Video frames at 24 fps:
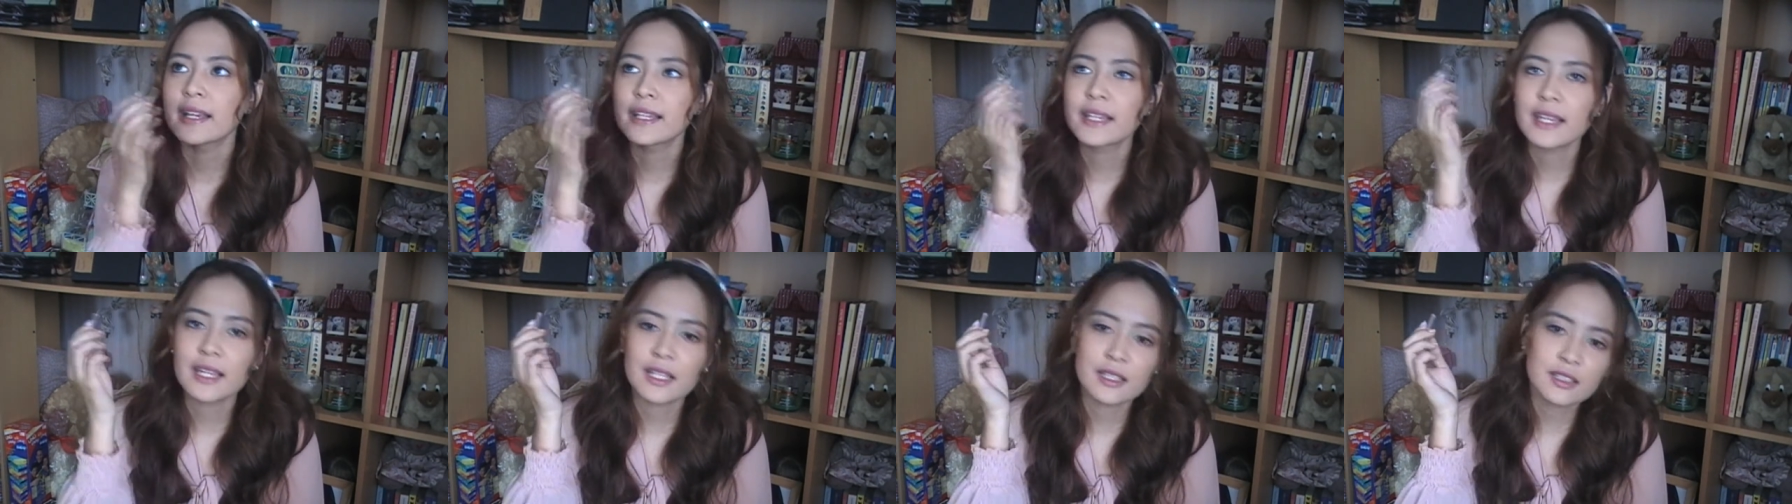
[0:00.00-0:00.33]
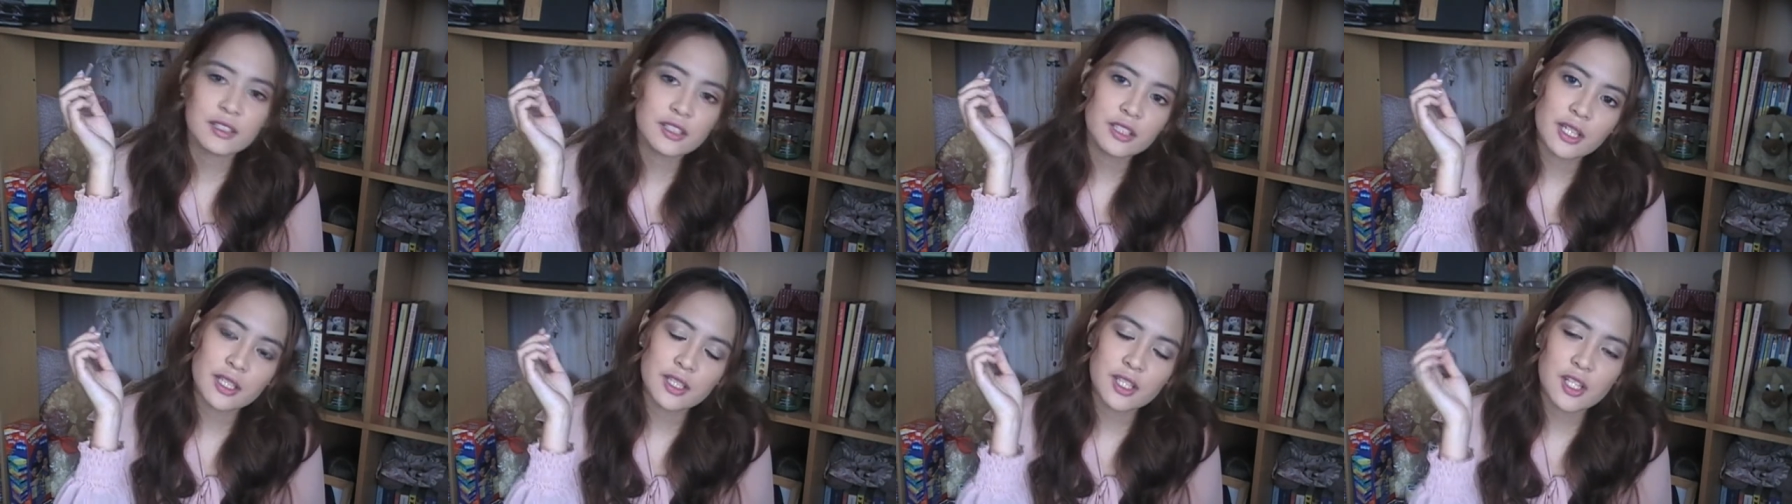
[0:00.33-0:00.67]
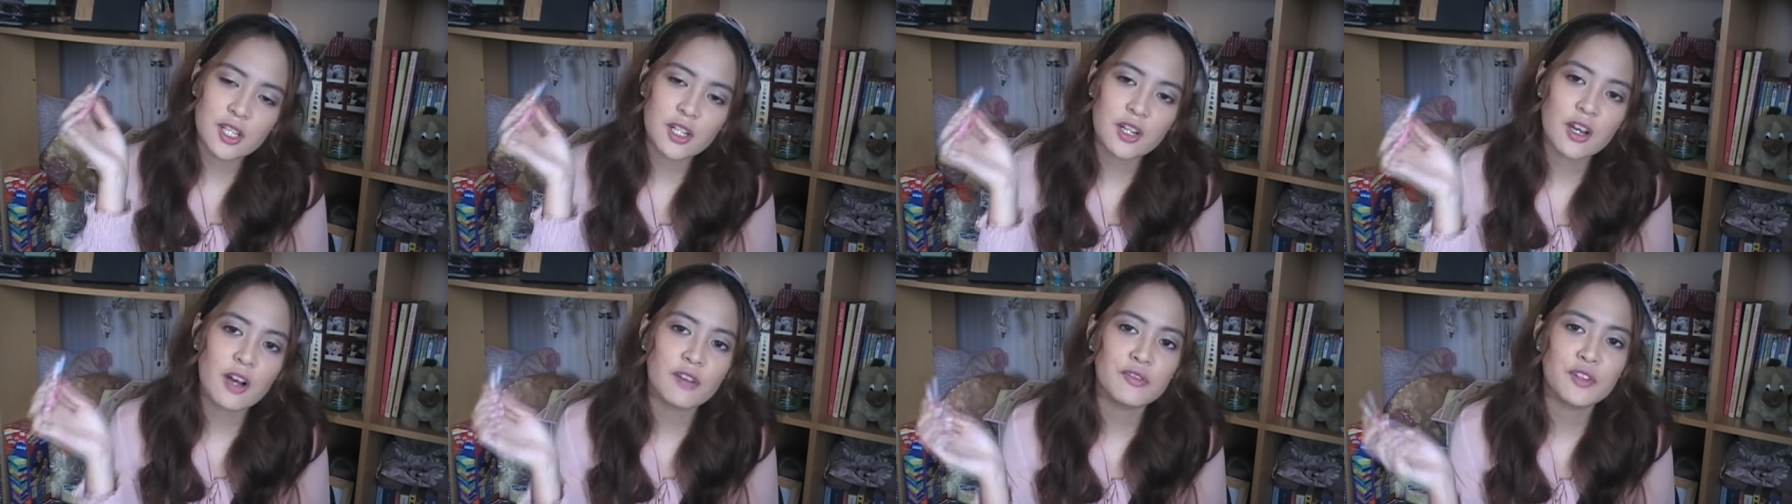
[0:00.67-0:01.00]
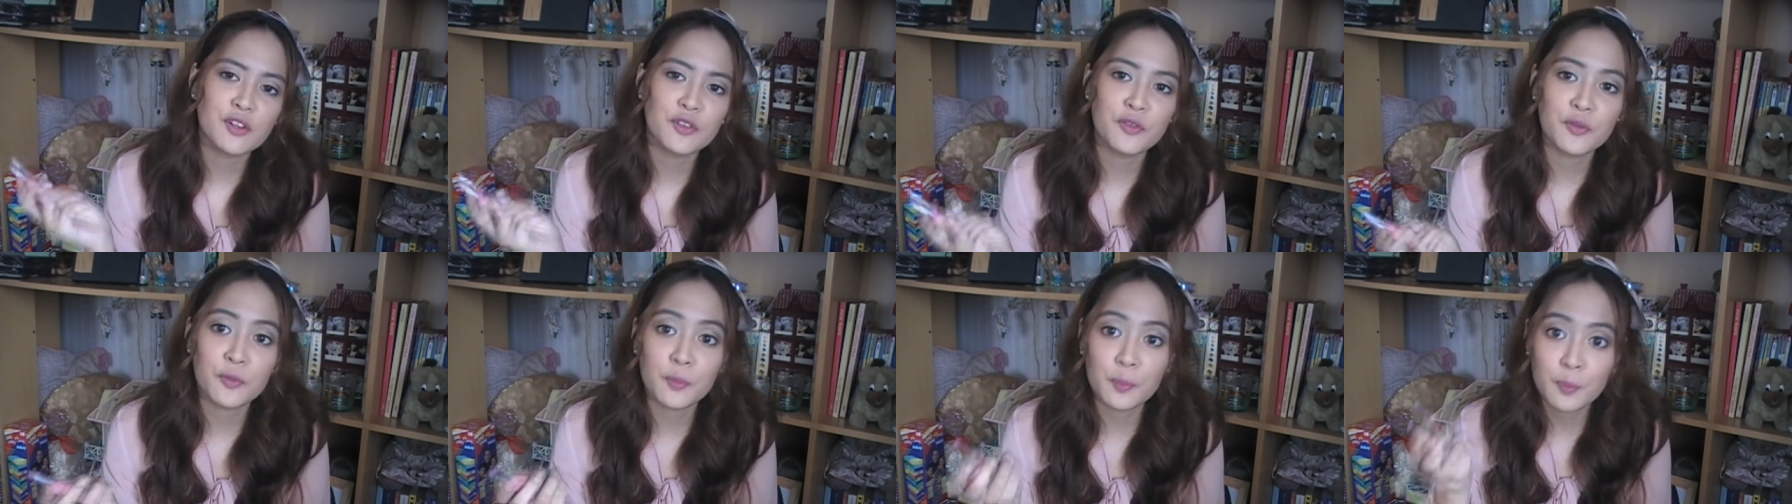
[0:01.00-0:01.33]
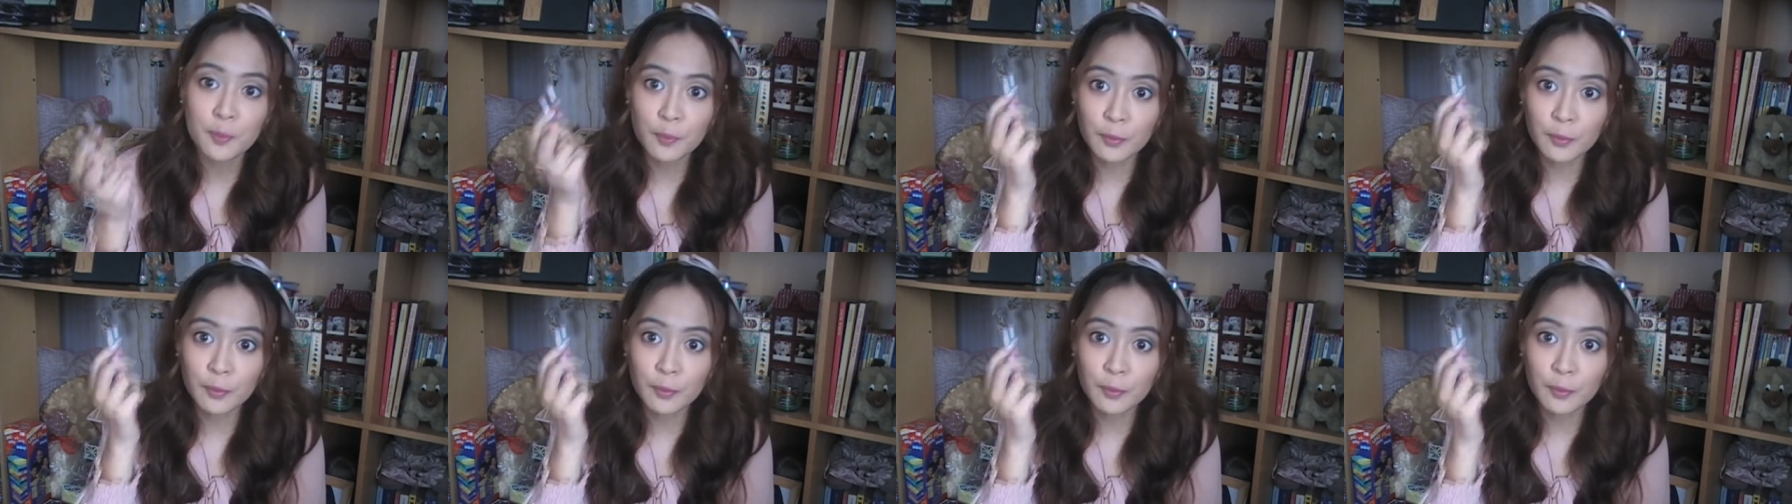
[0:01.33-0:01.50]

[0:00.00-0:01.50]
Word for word: can't get enough of